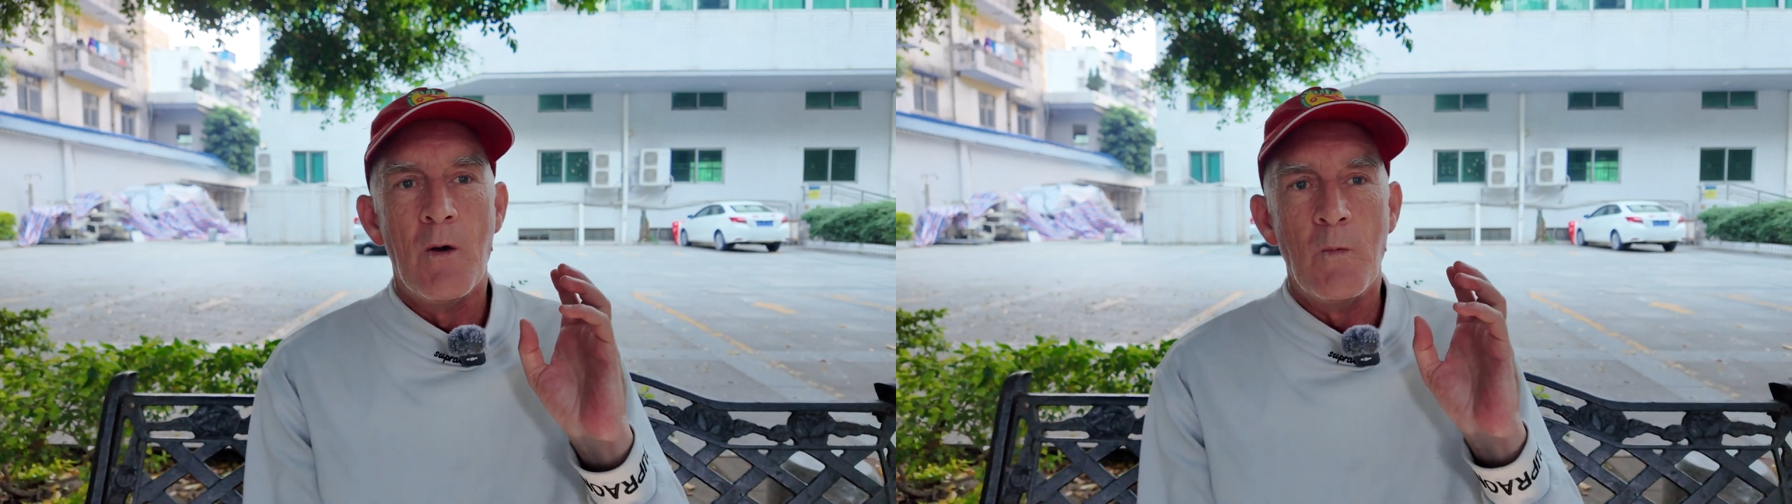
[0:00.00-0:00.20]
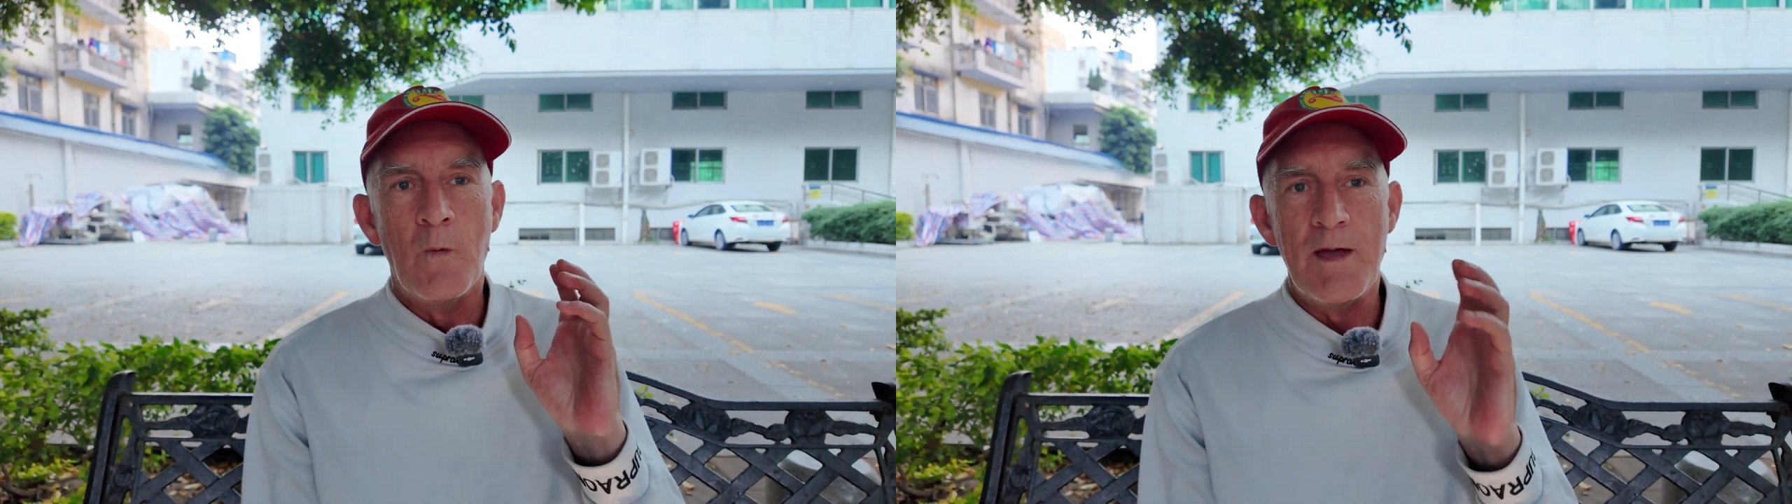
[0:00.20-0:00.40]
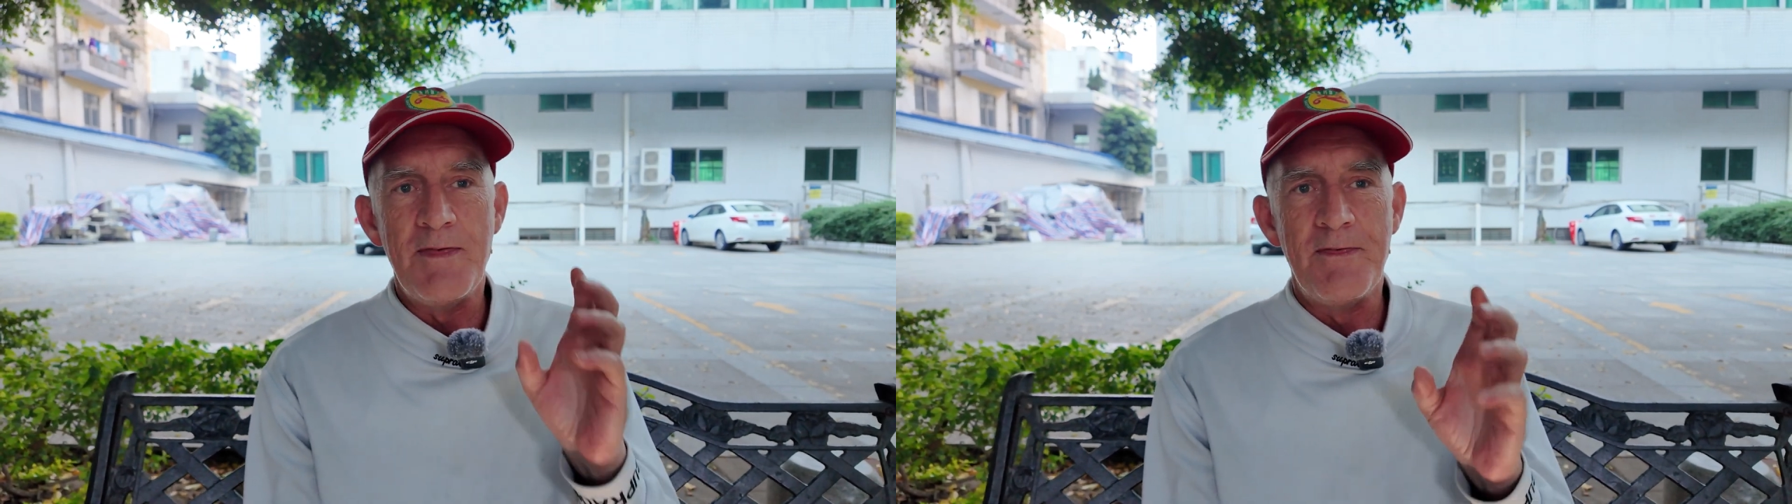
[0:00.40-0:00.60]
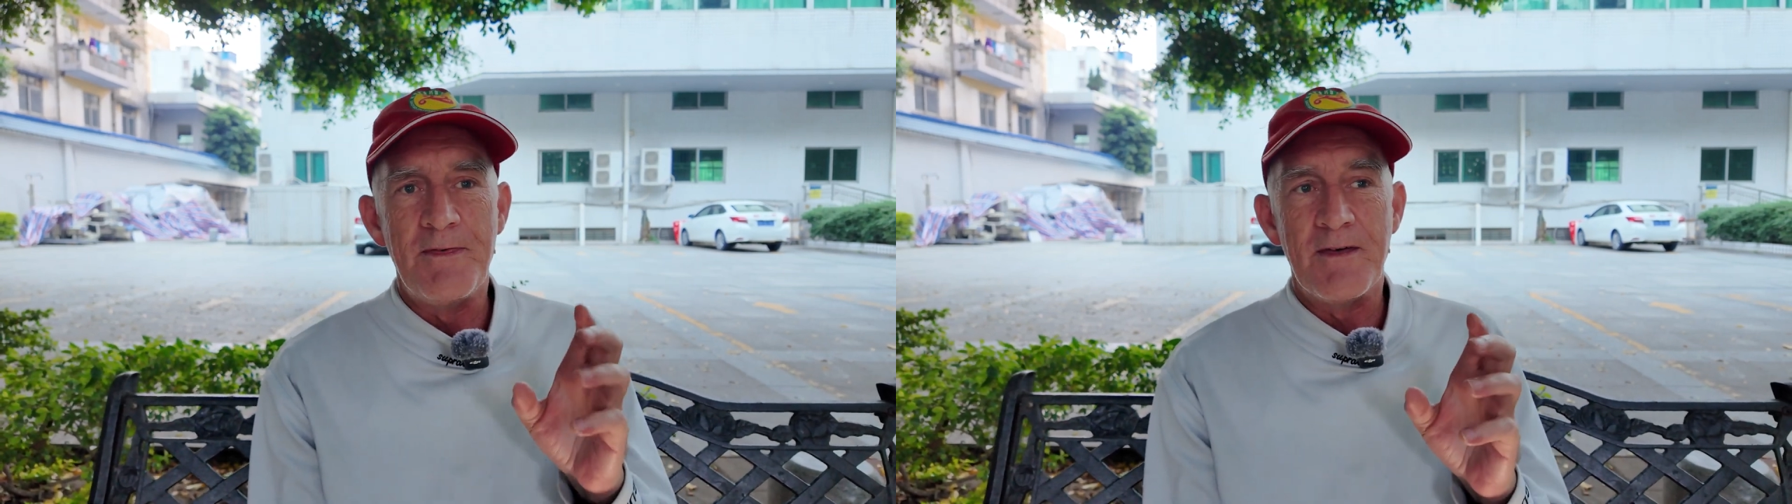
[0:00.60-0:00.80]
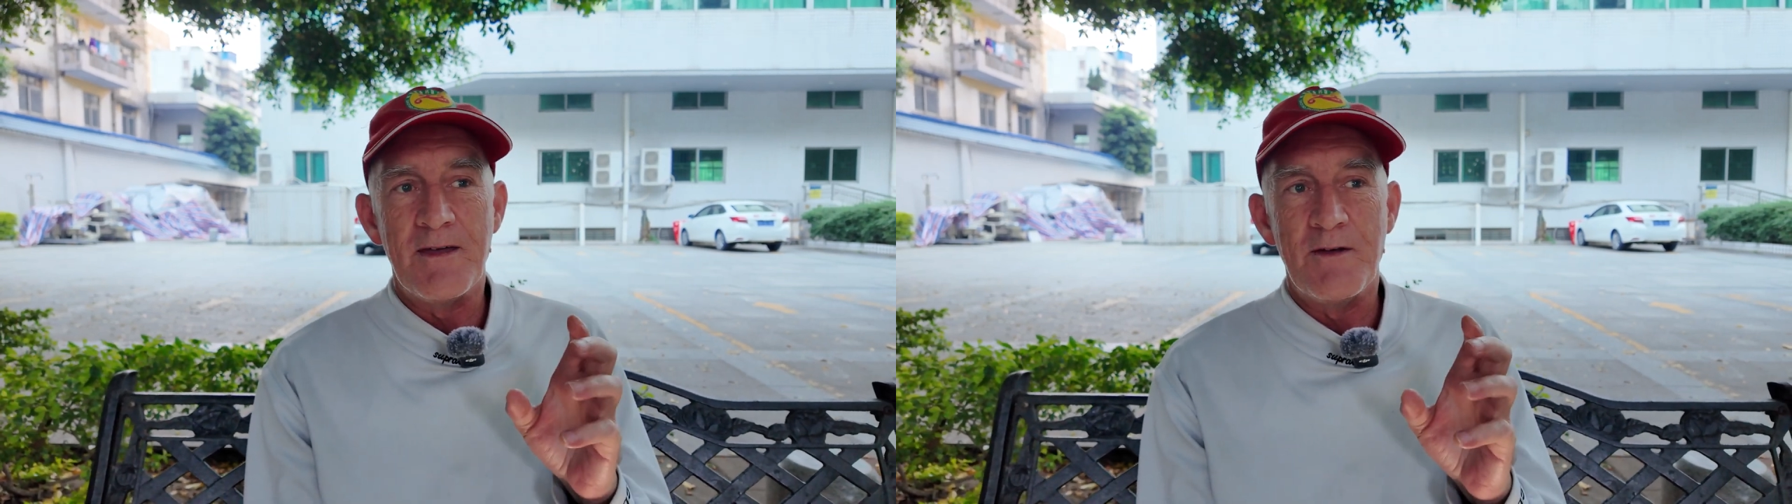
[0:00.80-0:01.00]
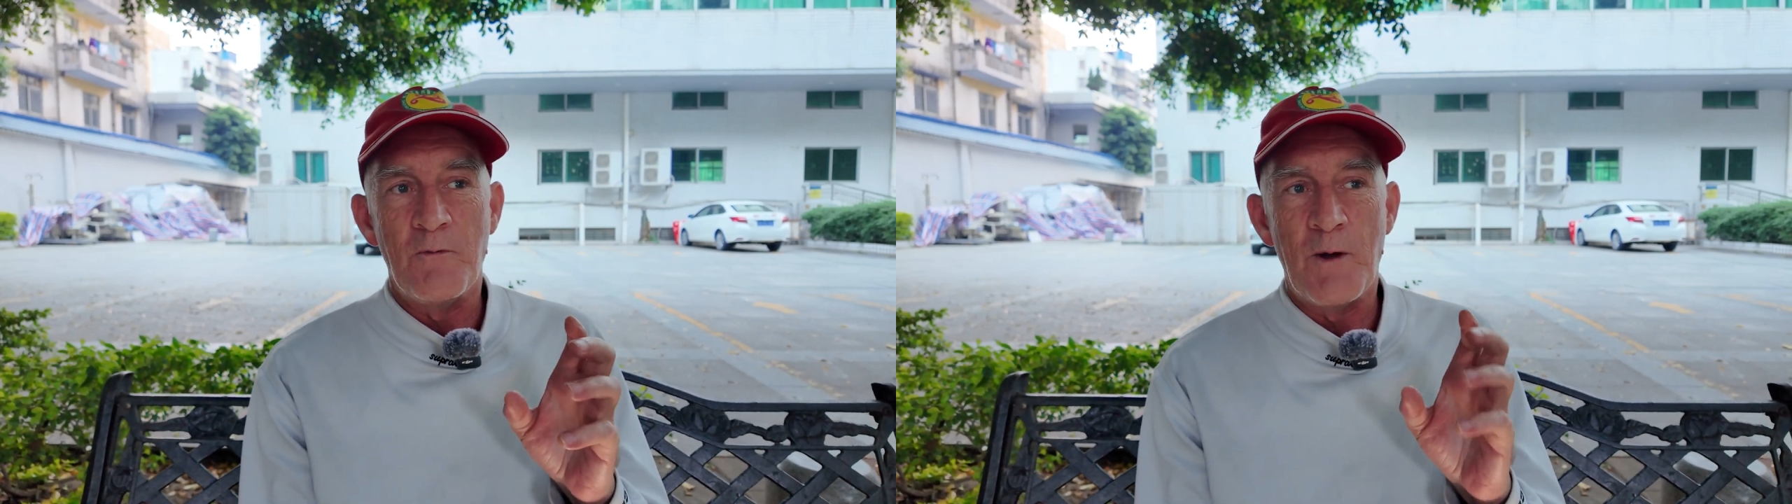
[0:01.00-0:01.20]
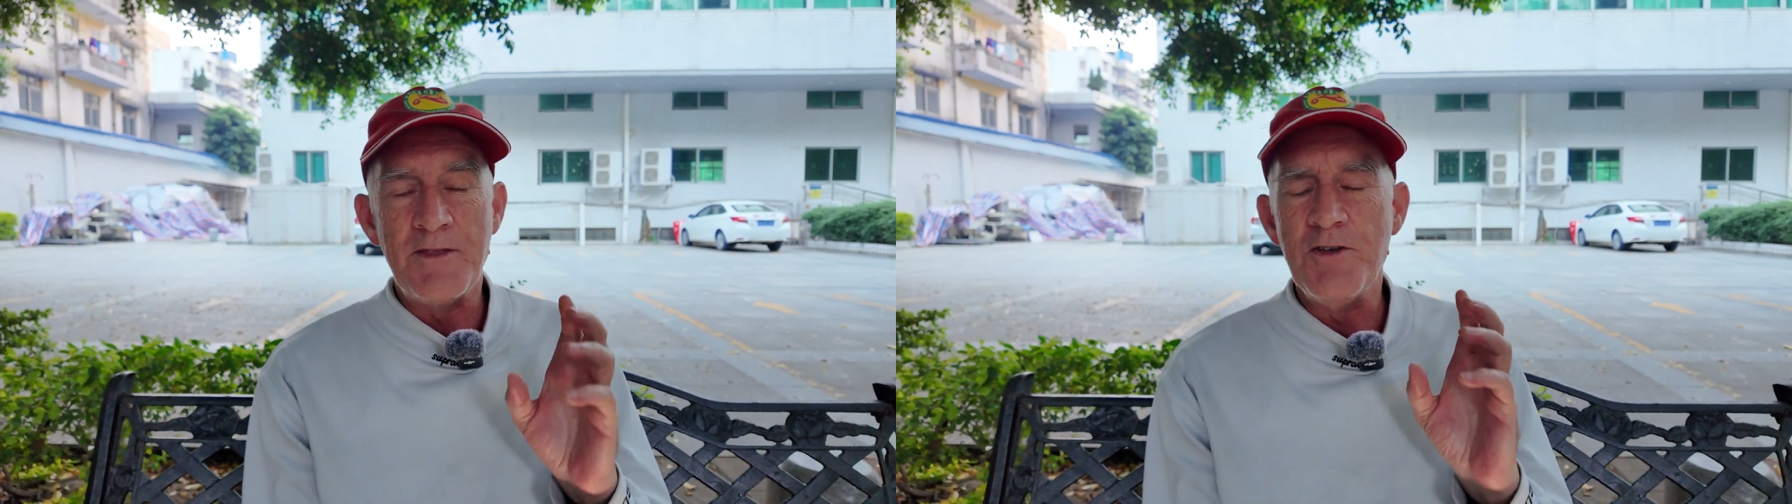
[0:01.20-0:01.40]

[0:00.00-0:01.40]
When